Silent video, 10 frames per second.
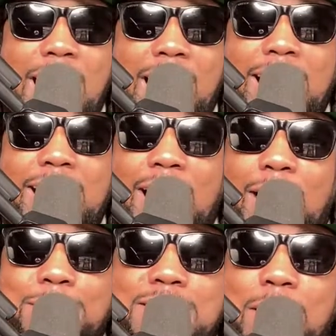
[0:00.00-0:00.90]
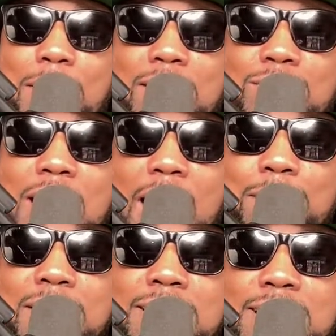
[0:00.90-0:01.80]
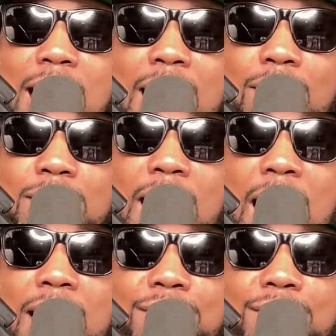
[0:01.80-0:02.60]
like I'm talking about, you got to be the sound guy,